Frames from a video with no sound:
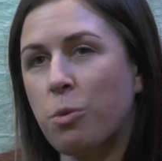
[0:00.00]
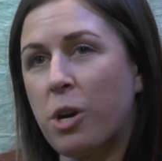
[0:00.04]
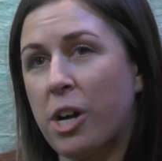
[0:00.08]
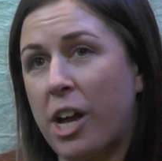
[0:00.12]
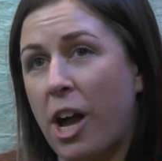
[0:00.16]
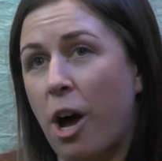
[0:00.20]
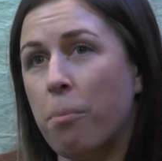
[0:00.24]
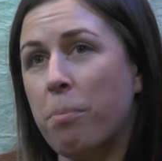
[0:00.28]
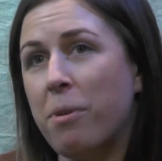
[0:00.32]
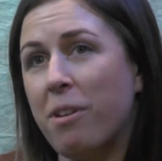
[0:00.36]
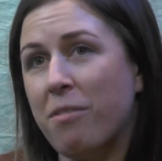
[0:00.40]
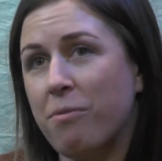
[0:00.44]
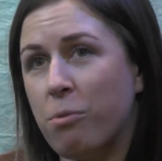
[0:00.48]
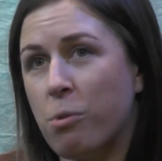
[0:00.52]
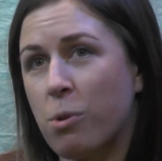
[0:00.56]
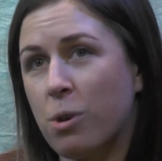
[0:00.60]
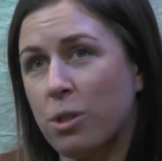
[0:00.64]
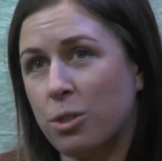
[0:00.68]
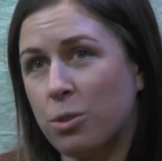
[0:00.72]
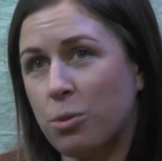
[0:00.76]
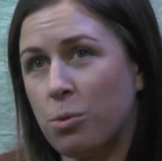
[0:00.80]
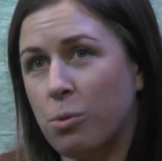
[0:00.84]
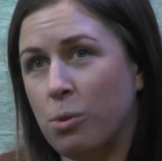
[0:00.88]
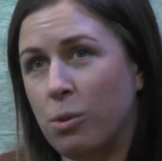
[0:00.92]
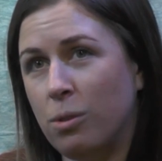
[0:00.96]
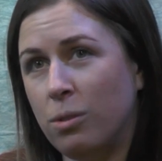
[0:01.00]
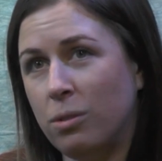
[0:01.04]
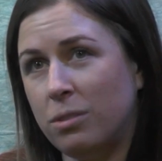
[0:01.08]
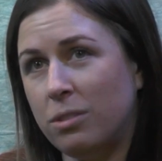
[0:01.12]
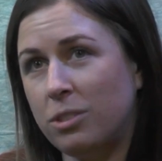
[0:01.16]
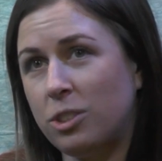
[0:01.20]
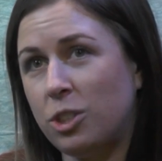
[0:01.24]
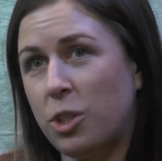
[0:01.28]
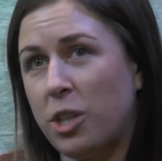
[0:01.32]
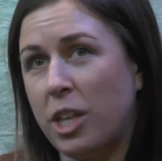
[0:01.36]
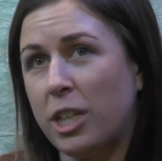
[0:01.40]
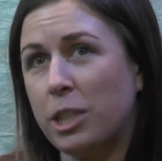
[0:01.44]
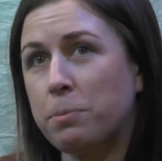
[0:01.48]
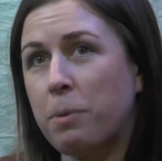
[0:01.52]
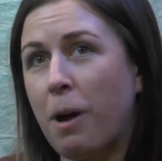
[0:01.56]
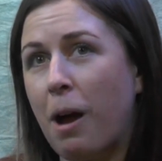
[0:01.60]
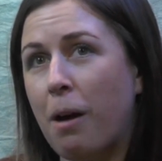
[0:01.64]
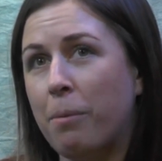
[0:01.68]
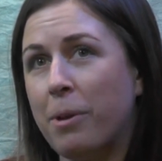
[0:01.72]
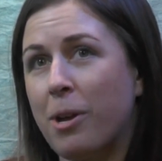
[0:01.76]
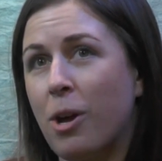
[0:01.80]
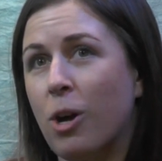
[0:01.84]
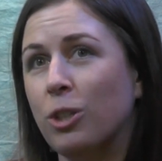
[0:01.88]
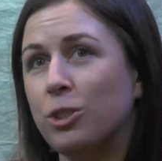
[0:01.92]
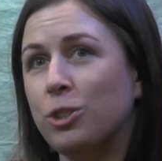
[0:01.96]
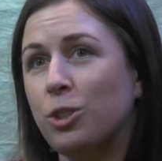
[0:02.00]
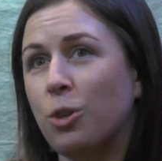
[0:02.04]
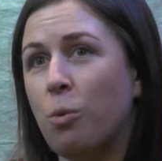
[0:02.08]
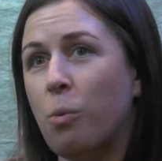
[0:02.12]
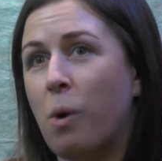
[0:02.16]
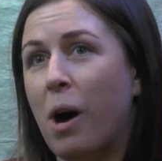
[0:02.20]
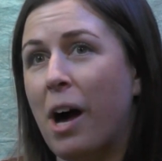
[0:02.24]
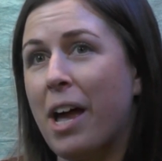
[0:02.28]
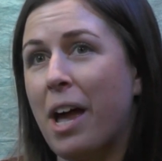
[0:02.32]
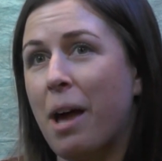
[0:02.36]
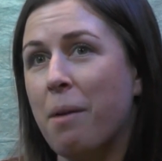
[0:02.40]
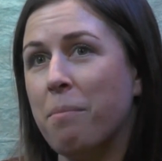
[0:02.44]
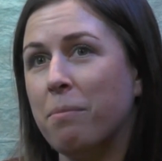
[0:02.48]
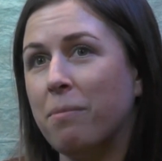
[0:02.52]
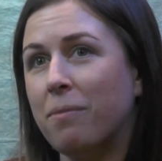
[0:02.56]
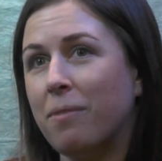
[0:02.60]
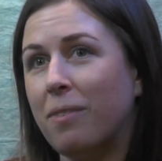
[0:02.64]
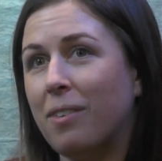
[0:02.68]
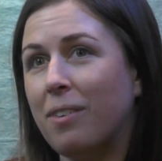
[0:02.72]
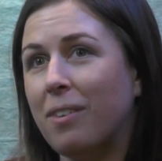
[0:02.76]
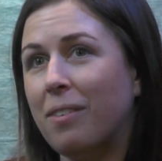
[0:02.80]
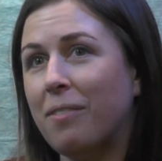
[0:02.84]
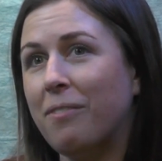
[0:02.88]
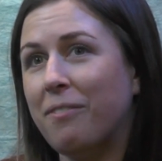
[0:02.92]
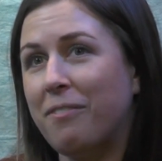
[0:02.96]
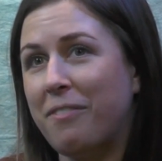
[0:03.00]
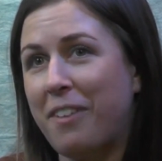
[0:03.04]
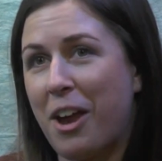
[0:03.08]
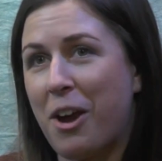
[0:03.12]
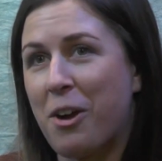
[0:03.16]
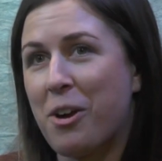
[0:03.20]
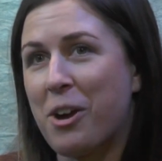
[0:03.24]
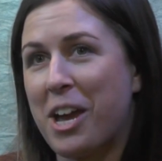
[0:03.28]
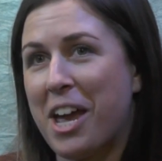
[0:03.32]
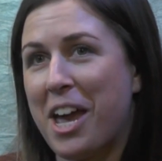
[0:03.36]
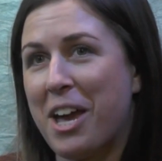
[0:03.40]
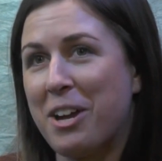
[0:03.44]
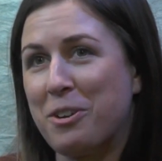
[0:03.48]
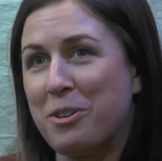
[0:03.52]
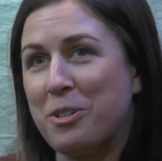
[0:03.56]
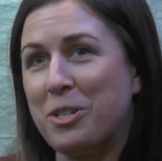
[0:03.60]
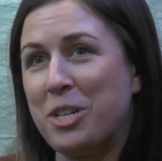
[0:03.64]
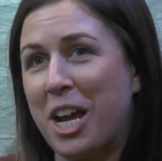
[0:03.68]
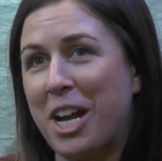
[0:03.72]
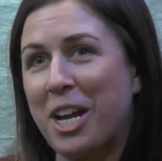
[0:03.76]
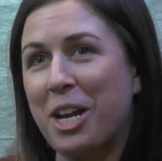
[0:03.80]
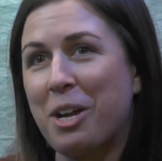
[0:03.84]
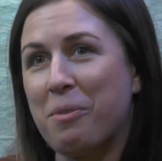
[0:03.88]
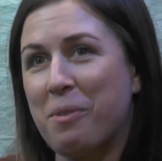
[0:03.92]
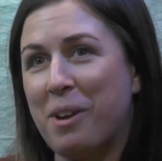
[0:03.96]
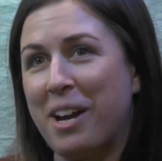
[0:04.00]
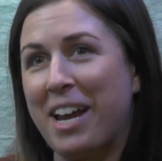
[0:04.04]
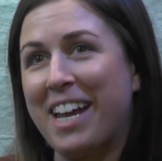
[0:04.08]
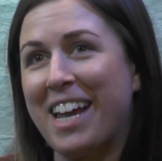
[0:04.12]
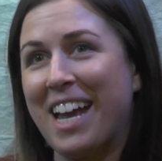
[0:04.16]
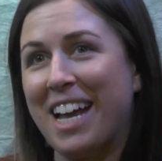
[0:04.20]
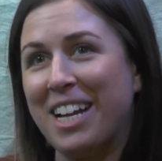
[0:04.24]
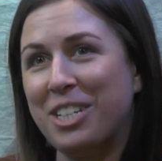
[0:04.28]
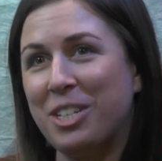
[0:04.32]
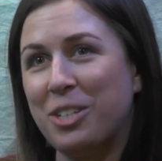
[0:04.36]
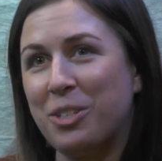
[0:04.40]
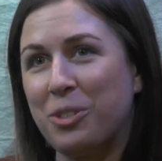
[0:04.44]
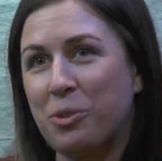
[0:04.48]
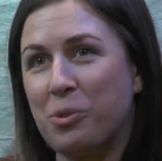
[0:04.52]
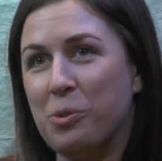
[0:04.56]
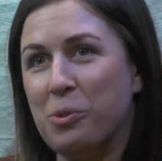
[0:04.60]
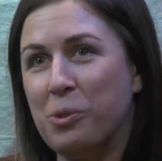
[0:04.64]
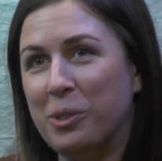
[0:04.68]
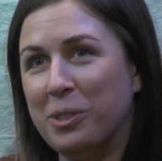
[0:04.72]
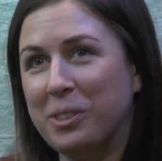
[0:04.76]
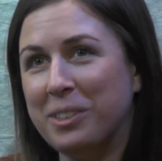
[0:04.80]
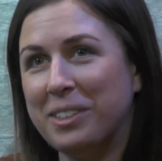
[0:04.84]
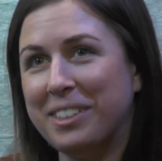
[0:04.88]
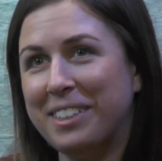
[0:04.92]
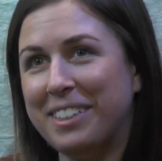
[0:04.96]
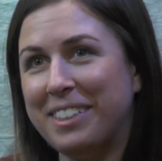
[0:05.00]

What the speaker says: work out before school, so that's probably also why I'm very energetic when I get to school,